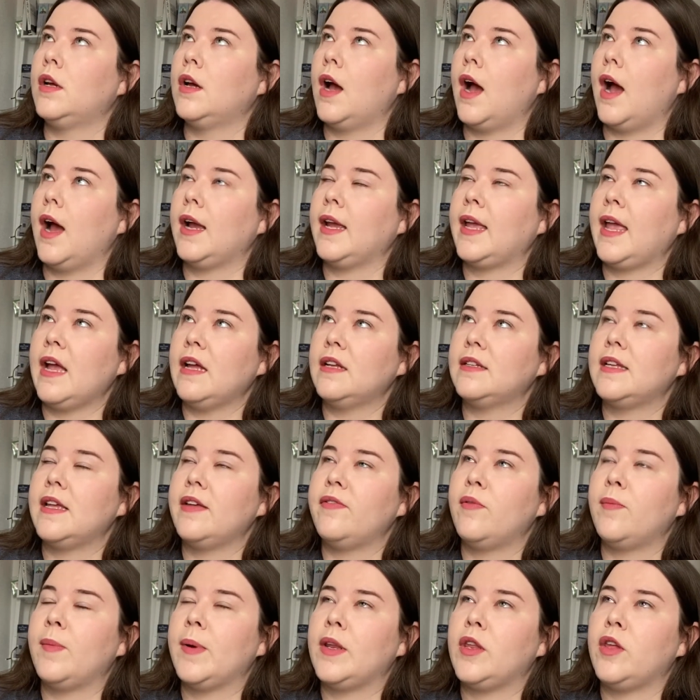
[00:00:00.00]
I guess
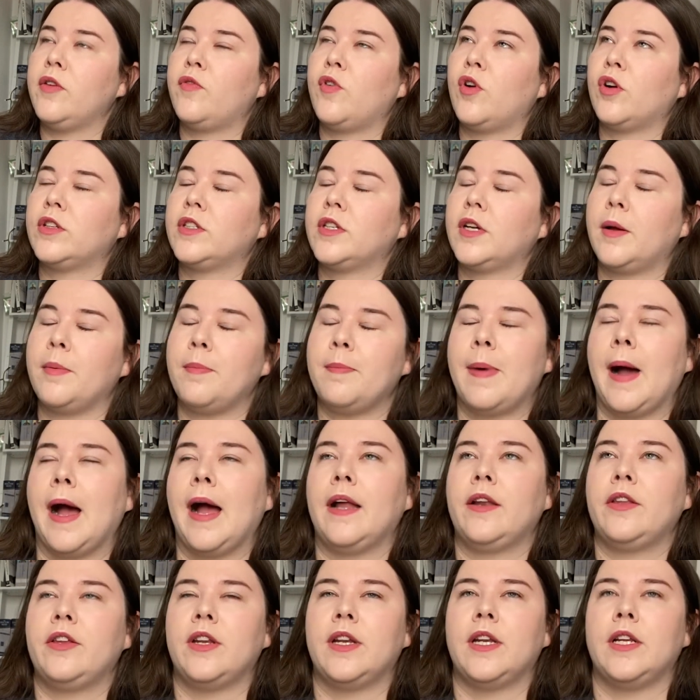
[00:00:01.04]
even when you've got a
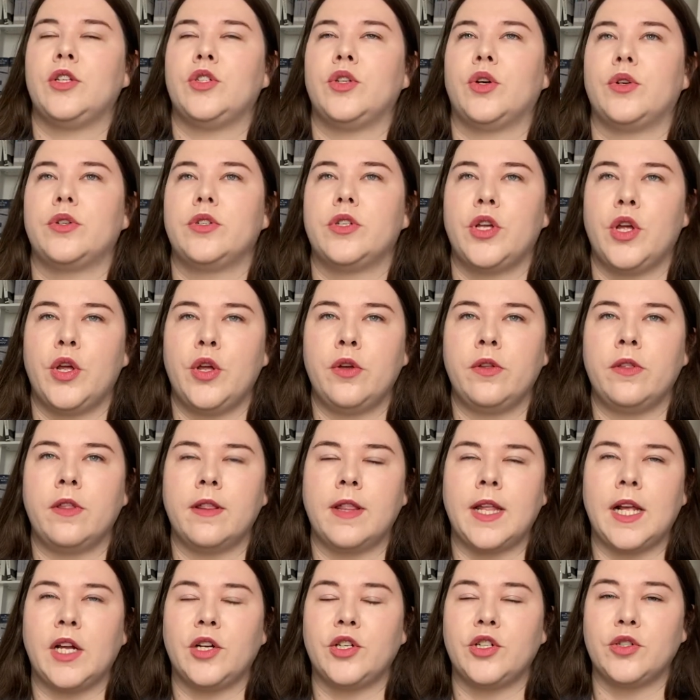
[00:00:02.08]
companion in Doctor Who that
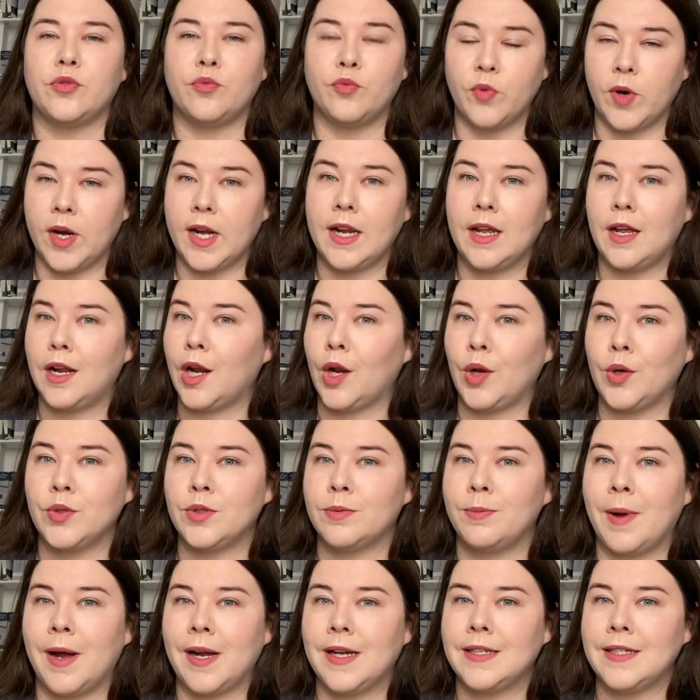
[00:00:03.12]
they are just really
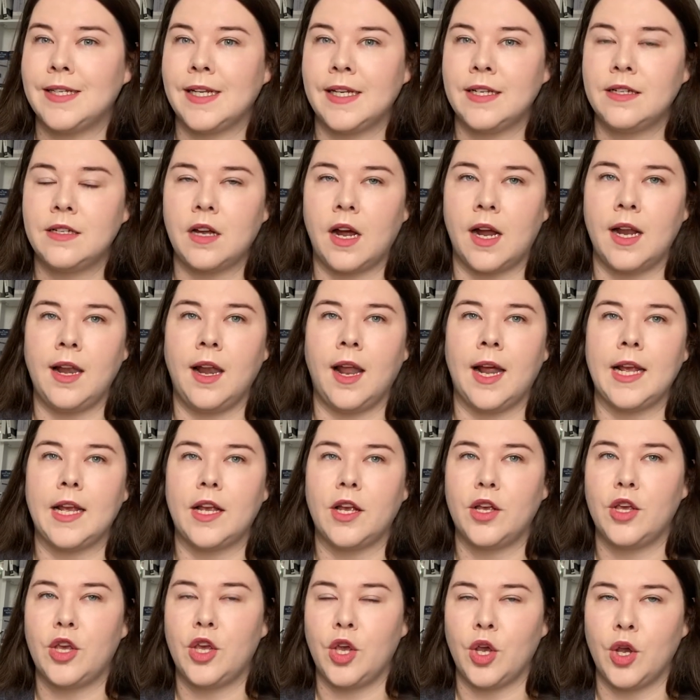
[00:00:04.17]
close-minded. I
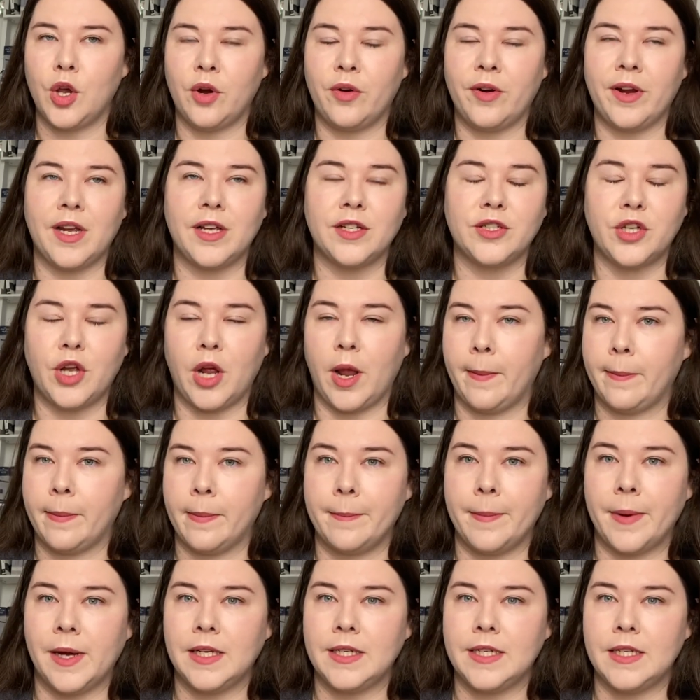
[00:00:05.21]
like curious,
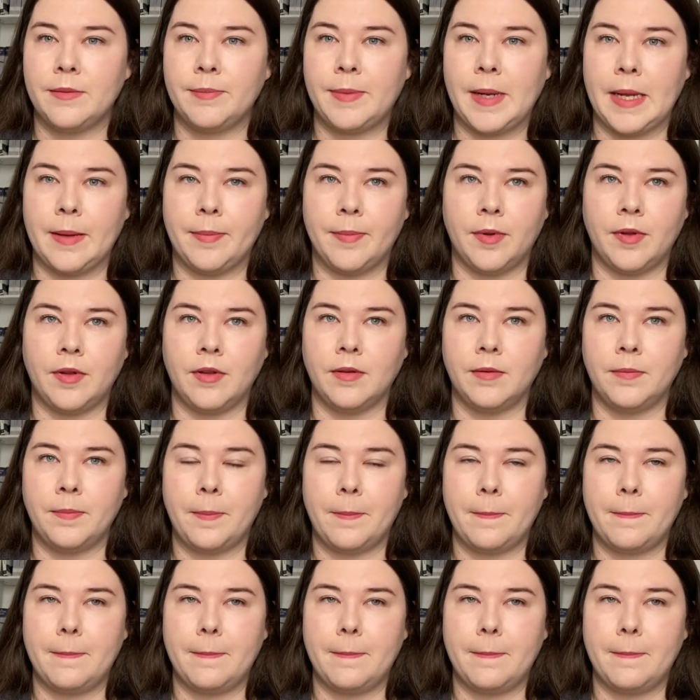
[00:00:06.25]
open-minded people.